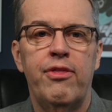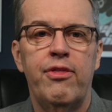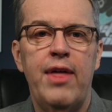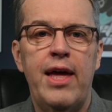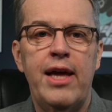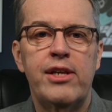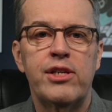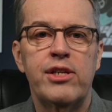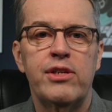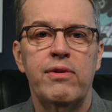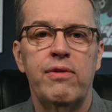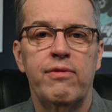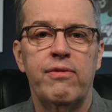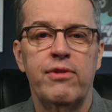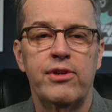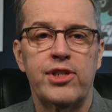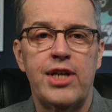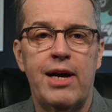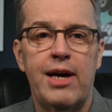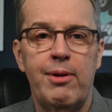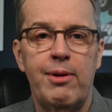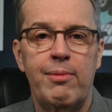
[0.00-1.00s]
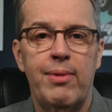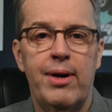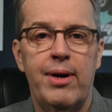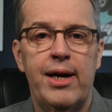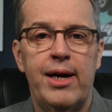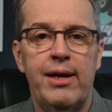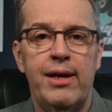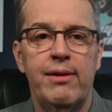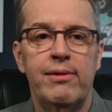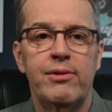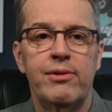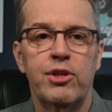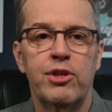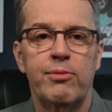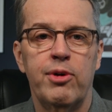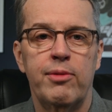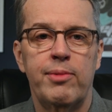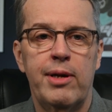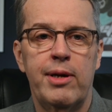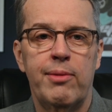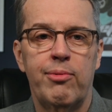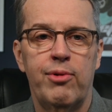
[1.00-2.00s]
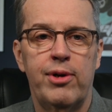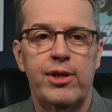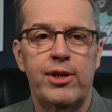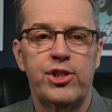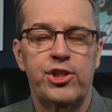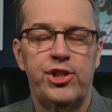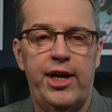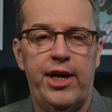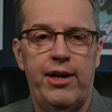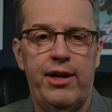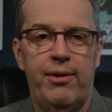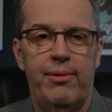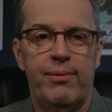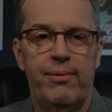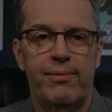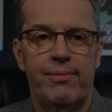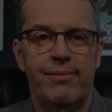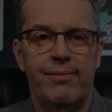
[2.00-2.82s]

Thanks for stopping by Suburbia Press Channel.